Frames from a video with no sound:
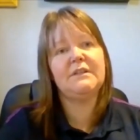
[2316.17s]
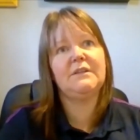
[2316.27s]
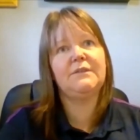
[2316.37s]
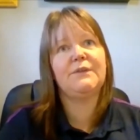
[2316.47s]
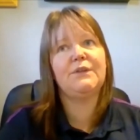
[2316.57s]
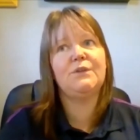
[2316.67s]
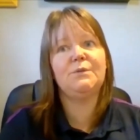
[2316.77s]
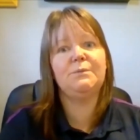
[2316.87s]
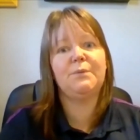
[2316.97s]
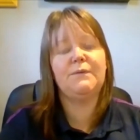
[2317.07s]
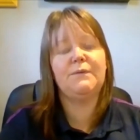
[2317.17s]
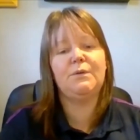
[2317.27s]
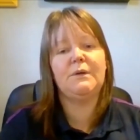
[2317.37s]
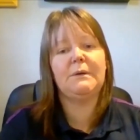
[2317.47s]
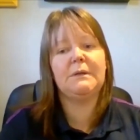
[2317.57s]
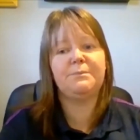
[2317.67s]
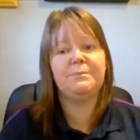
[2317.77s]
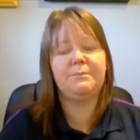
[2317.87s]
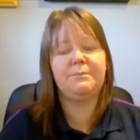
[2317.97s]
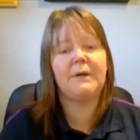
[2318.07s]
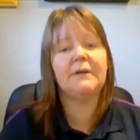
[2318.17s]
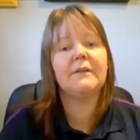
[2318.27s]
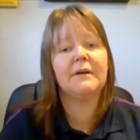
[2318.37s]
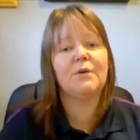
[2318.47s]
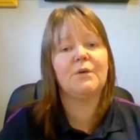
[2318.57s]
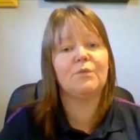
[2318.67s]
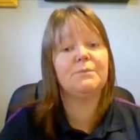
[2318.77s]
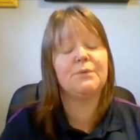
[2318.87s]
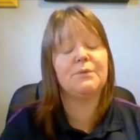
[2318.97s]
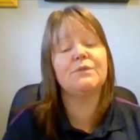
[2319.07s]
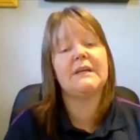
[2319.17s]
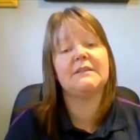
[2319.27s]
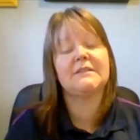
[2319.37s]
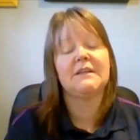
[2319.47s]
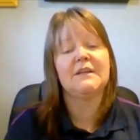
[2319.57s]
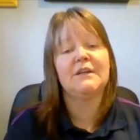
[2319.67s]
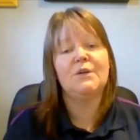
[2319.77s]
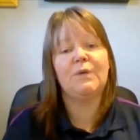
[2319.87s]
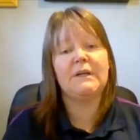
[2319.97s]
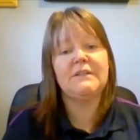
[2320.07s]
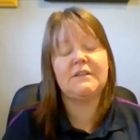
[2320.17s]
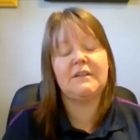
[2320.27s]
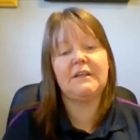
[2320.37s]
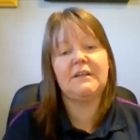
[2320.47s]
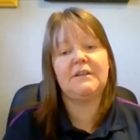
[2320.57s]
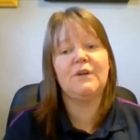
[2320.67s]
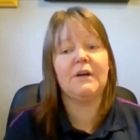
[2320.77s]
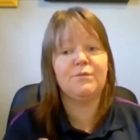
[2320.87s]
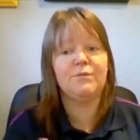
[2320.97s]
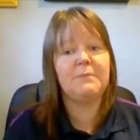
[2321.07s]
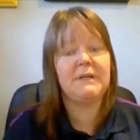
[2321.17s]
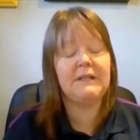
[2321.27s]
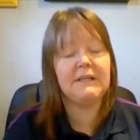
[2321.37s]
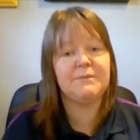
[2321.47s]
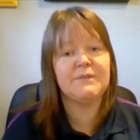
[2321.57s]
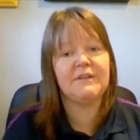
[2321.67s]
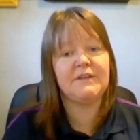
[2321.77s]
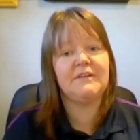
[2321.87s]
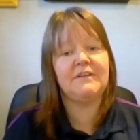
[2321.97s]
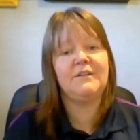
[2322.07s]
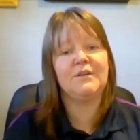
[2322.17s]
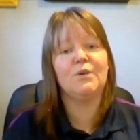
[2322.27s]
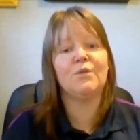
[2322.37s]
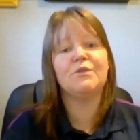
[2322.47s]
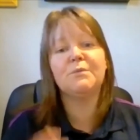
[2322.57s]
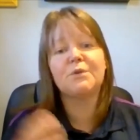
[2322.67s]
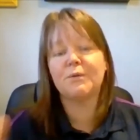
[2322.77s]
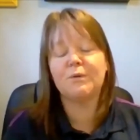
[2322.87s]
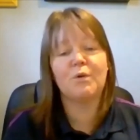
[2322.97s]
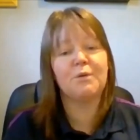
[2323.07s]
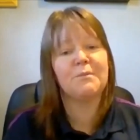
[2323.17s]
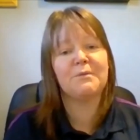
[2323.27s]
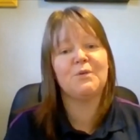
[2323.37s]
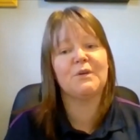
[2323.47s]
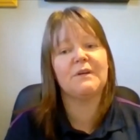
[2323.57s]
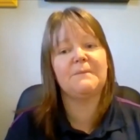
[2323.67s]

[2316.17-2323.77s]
for your point of view, as part of that call room process, why do you think you have won many games in the call room or on the warm-up court?